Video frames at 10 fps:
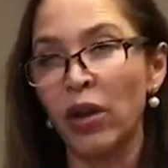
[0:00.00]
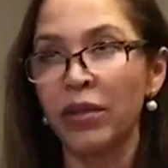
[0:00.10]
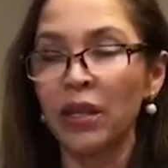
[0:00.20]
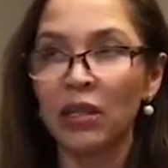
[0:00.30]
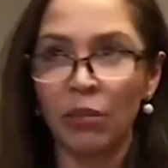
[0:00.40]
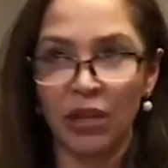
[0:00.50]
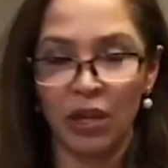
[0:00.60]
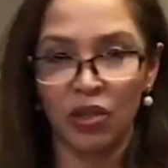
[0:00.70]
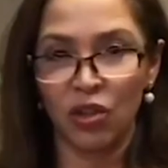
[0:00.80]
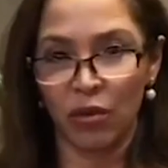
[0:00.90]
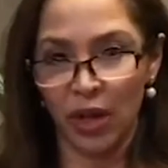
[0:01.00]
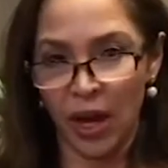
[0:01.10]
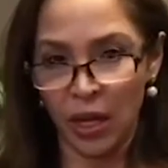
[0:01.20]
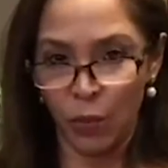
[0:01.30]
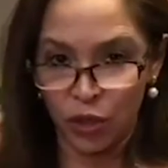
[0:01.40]
I think some studies showed an
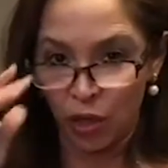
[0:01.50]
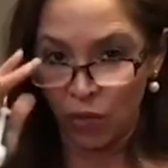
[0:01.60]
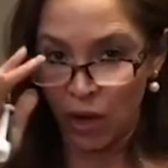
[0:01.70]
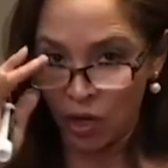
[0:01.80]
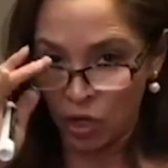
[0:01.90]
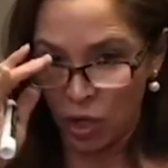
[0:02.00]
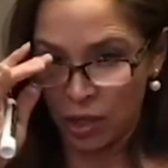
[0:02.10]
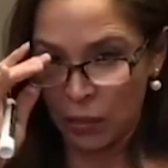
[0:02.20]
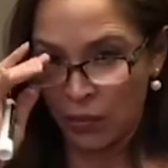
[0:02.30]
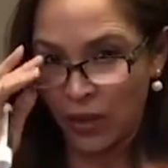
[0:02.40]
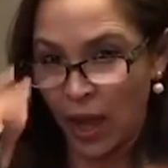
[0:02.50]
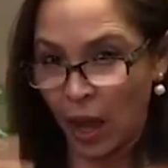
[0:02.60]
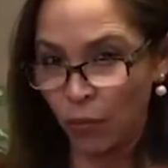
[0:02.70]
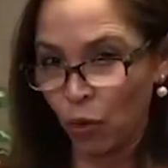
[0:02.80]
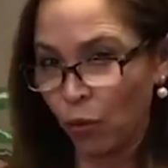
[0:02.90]
80% reduction in some of the
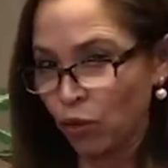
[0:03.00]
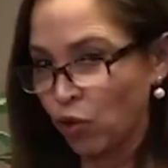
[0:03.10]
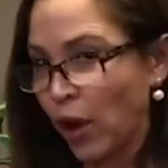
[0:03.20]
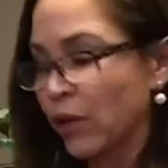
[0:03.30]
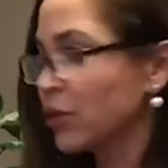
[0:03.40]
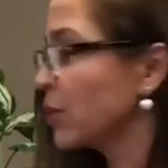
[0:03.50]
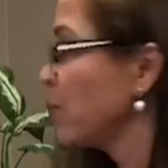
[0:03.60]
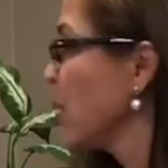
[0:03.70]
abnormal trials.